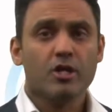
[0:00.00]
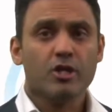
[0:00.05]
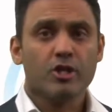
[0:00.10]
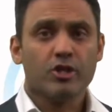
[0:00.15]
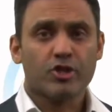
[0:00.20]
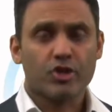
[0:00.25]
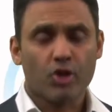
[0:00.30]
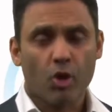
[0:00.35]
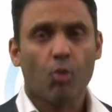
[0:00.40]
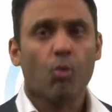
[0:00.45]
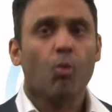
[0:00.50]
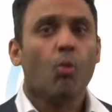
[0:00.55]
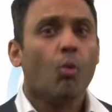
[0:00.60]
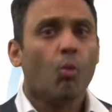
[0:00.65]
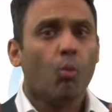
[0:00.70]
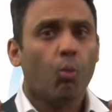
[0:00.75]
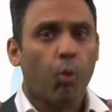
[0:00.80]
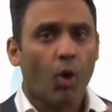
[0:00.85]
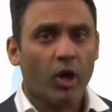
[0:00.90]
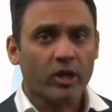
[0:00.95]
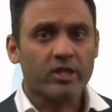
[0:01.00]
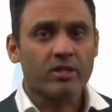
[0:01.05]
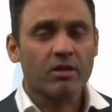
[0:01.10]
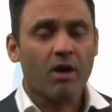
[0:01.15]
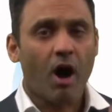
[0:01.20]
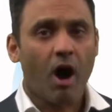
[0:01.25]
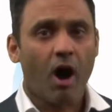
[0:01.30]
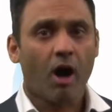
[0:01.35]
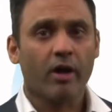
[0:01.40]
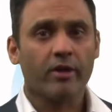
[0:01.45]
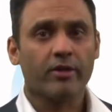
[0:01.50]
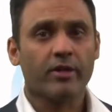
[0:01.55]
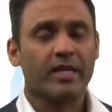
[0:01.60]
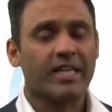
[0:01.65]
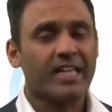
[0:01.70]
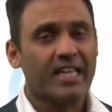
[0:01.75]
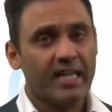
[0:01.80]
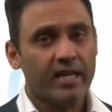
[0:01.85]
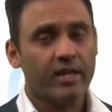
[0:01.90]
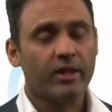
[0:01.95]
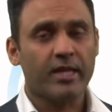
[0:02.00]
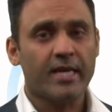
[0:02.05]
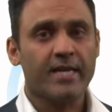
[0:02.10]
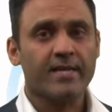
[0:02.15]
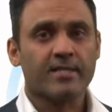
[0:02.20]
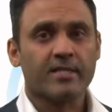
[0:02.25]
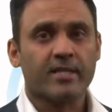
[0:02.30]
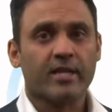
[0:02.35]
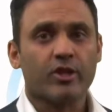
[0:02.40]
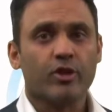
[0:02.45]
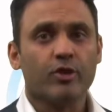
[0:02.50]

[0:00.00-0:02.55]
So, what are the key things that